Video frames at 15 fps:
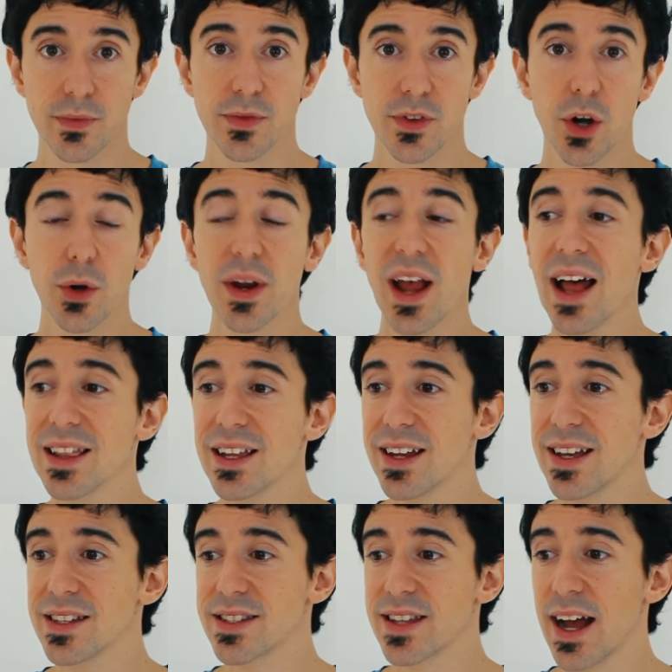The
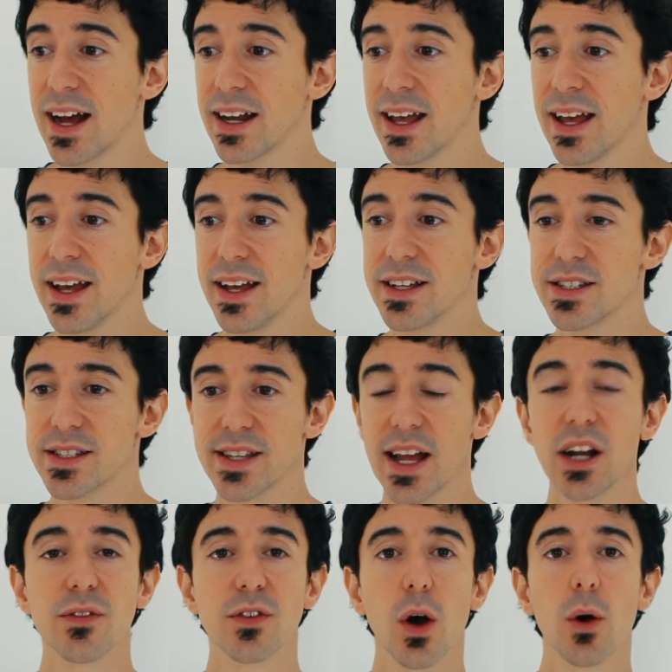reality is that
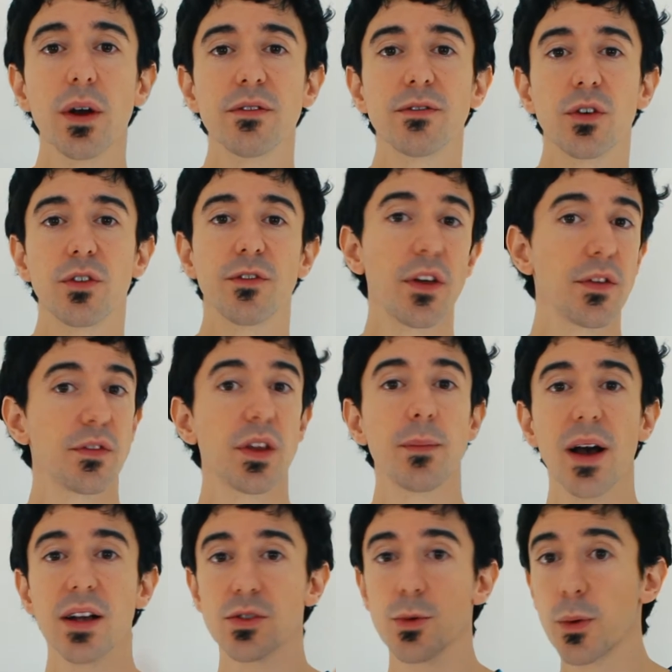instead of going for
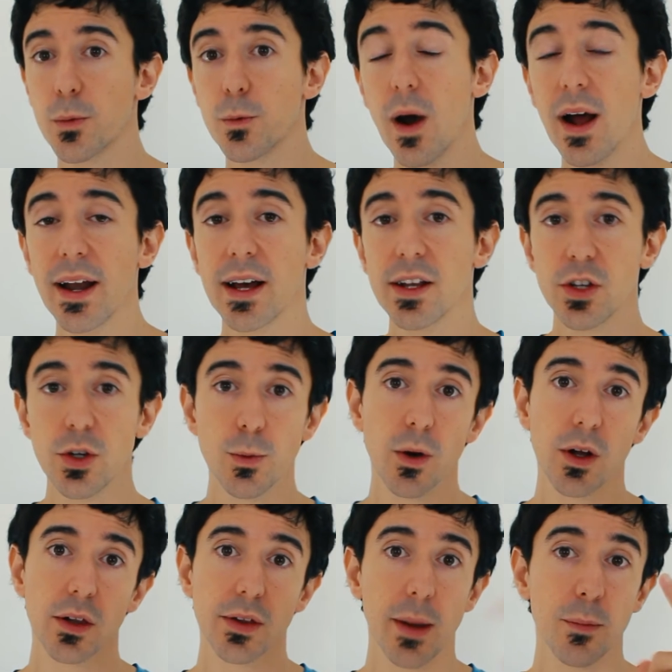$50 with one ad, you
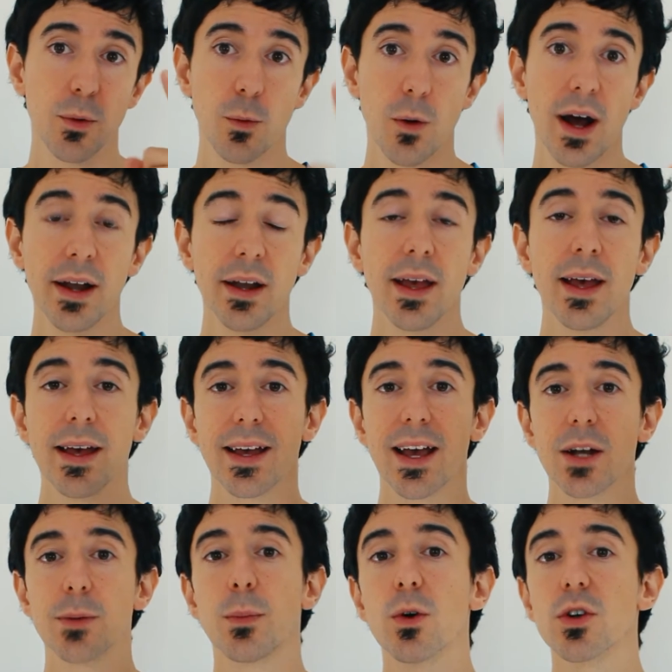will, number one,
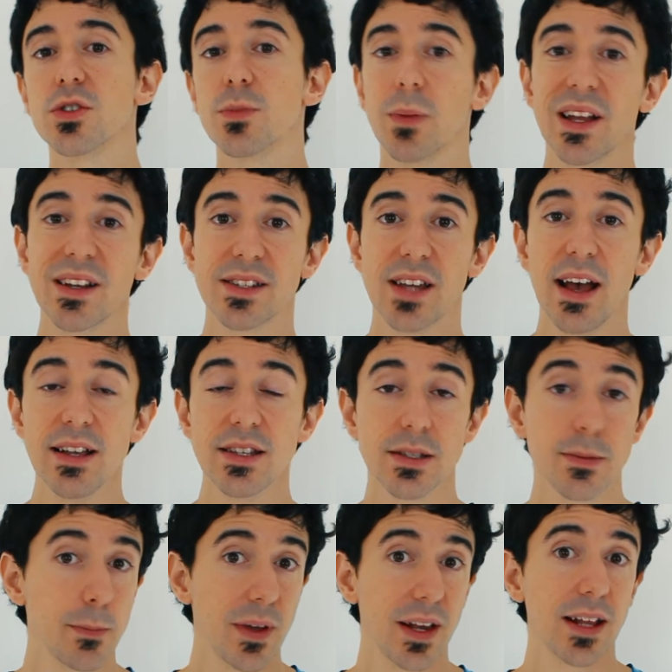get more split
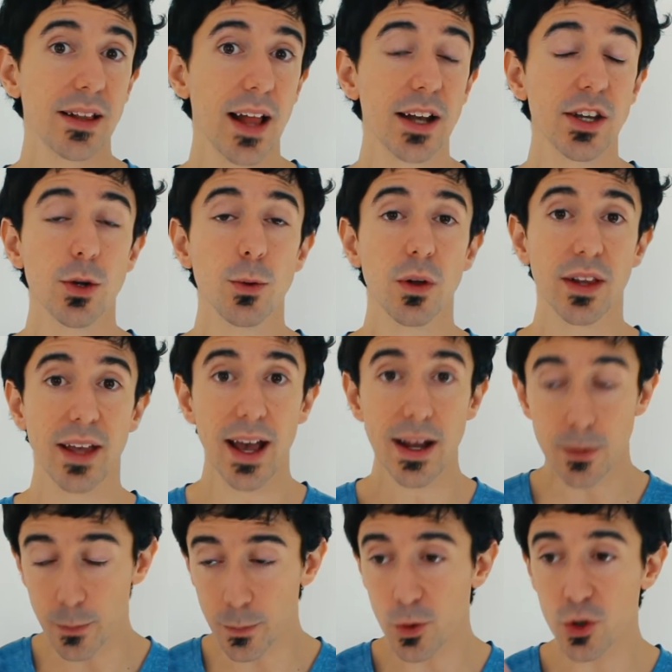tests, meaning that you will
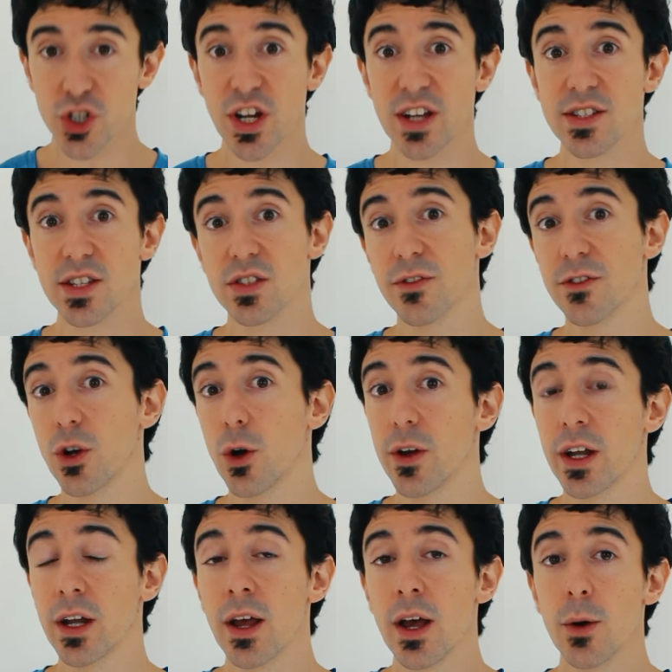get more chances of
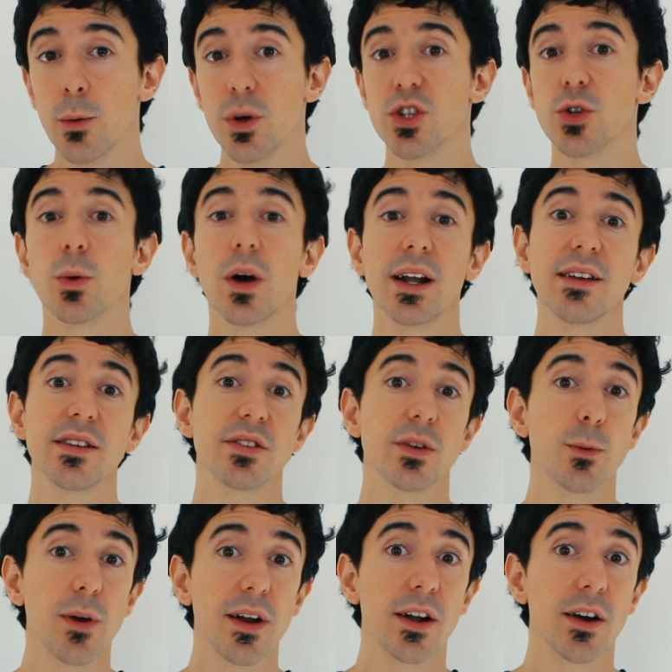knowing which one is a
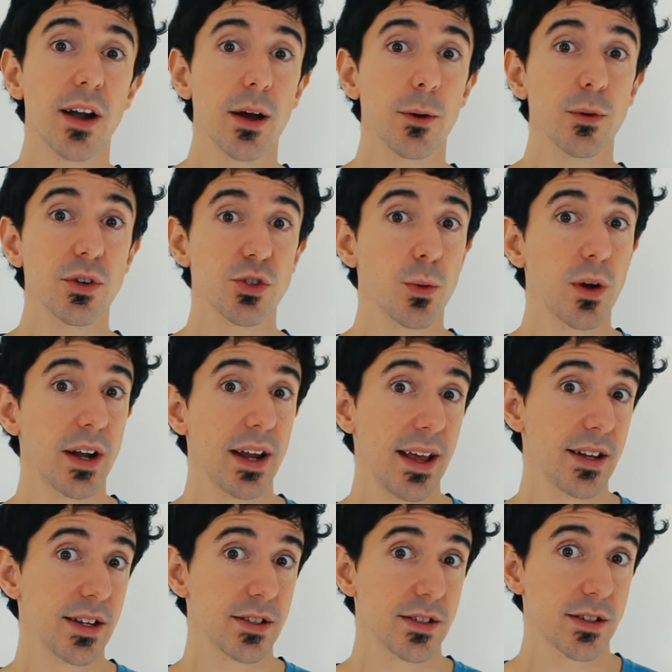winner and which one
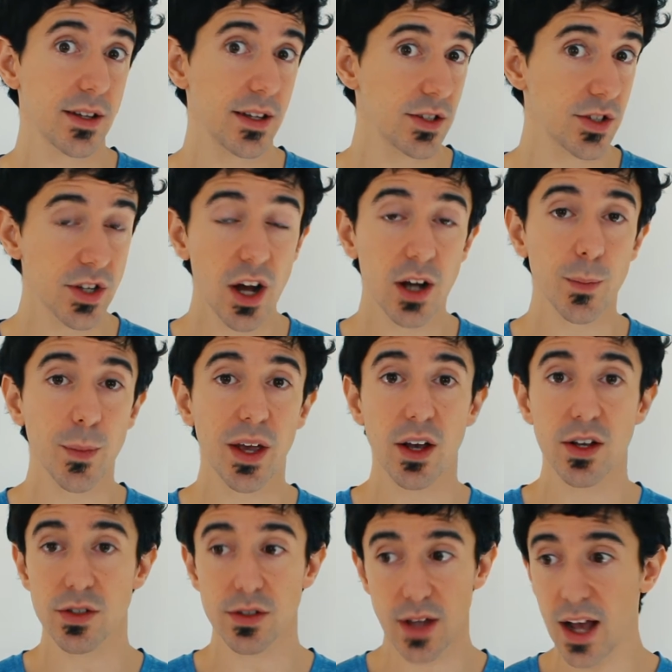it's not,
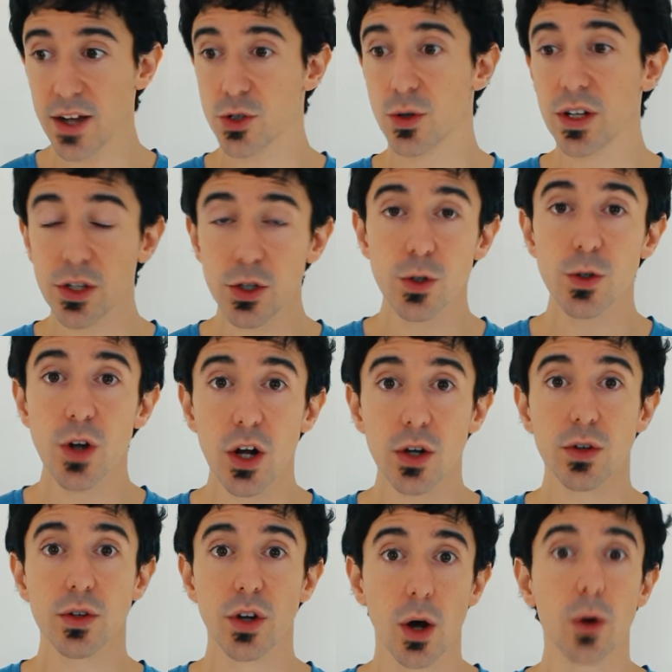because actually you do
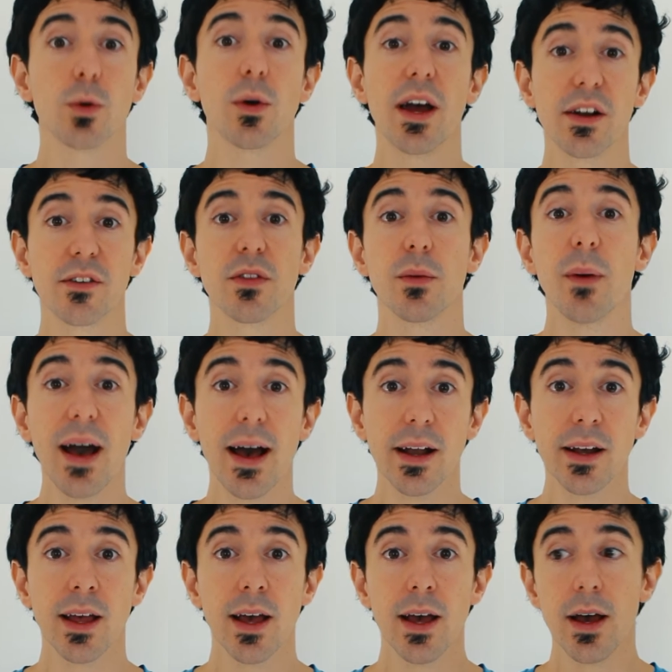not know right off the
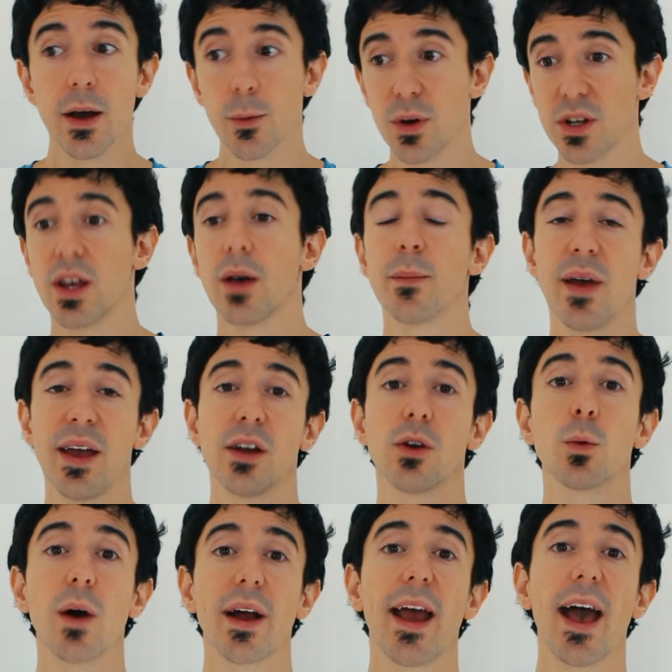bat what campaign
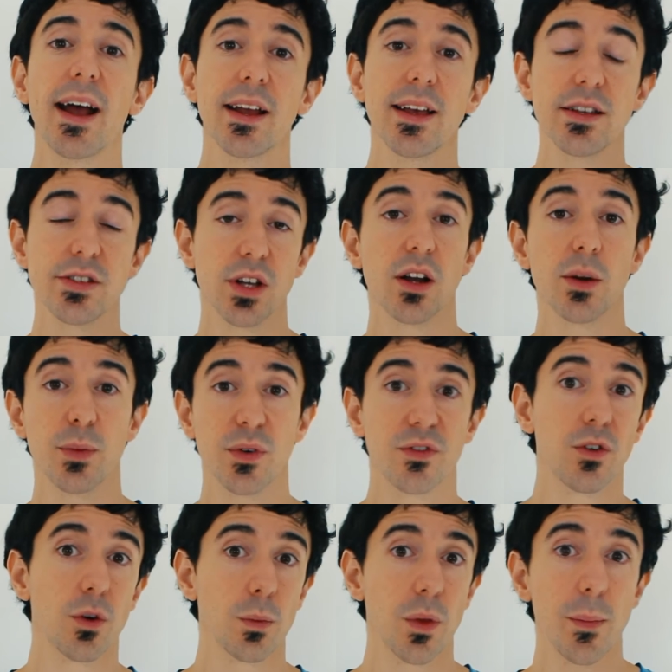or what ad is going to
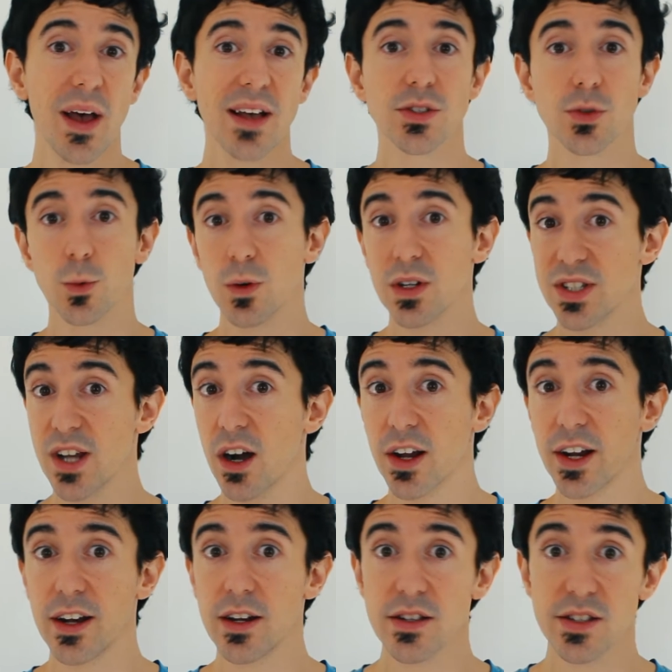perform the best, or what
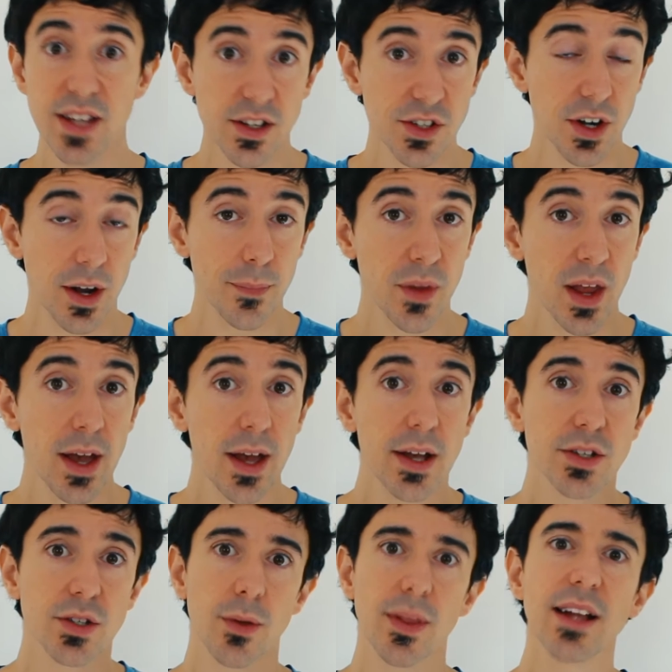targeting, etc.
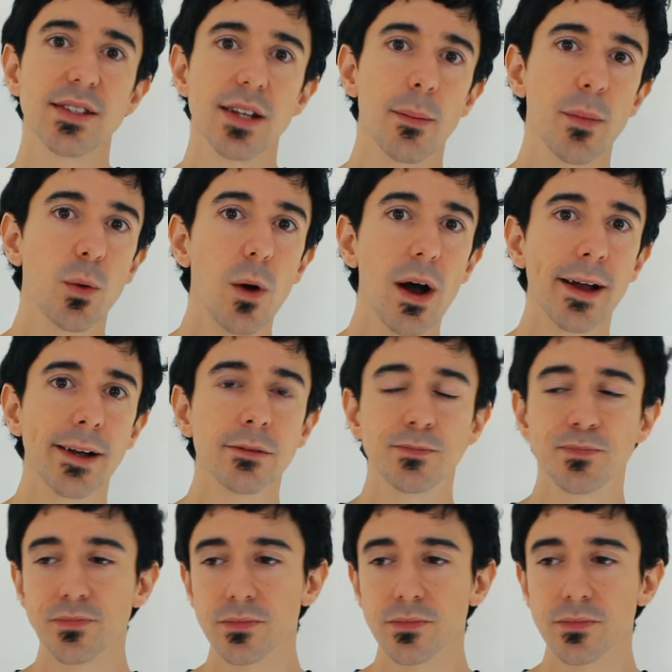So that's number one.